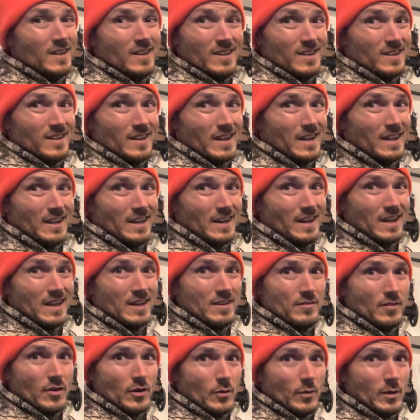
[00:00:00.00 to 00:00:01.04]
It ain't gonna hang
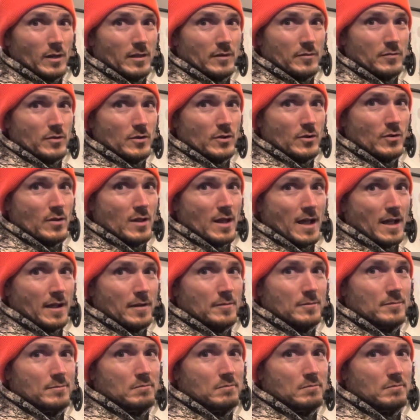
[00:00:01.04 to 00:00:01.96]
very well if you do that.